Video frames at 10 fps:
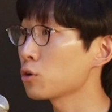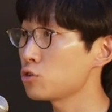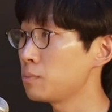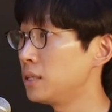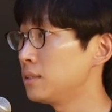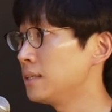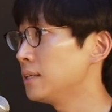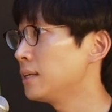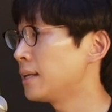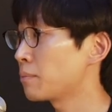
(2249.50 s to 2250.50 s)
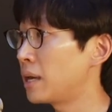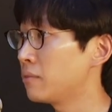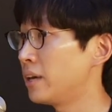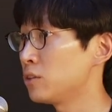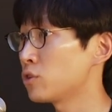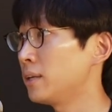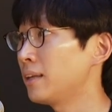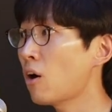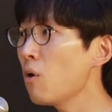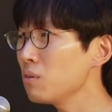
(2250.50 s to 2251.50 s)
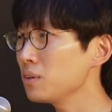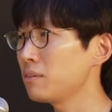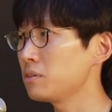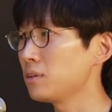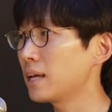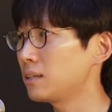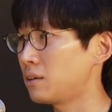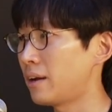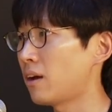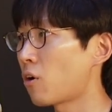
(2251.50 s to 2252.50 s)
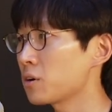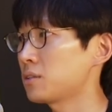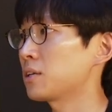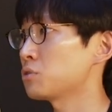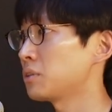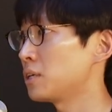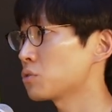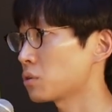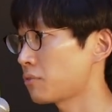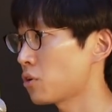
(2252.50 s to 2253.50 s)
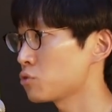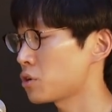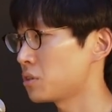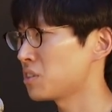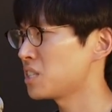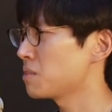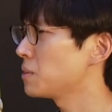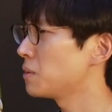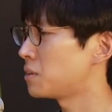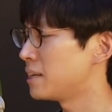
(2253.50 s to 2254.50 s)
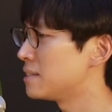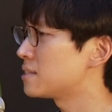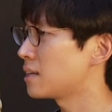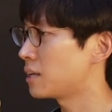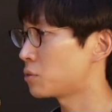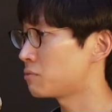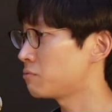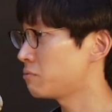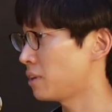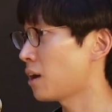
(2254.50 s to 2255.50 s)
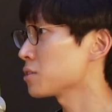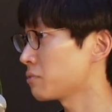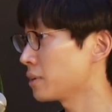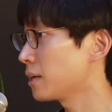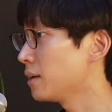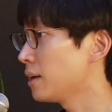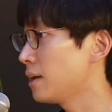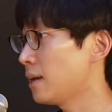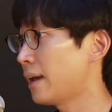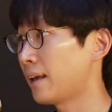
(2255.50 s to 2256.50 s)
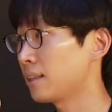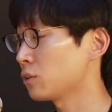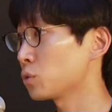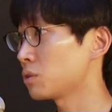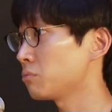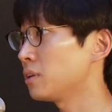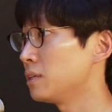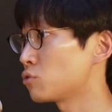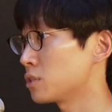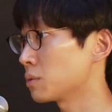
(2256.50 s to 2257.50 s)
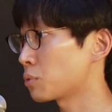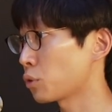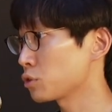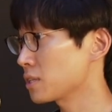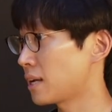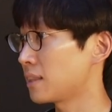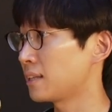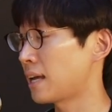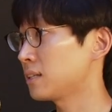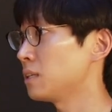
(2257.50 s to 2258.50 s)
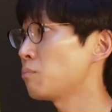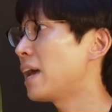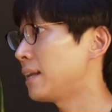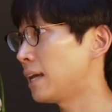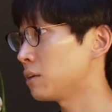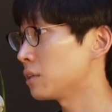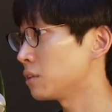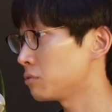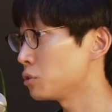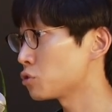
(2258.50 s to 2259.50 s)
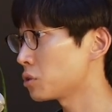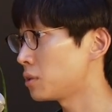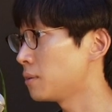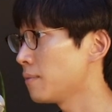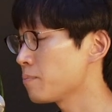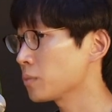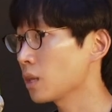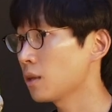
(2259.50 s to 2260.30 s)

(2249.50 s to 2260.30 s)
AutoGPT and like BabyAGI, right? They all, if you look at their architecture, they sort of all share the similar insight or philosophy. And I think those are really interesting projects. I think that could pan out in the future.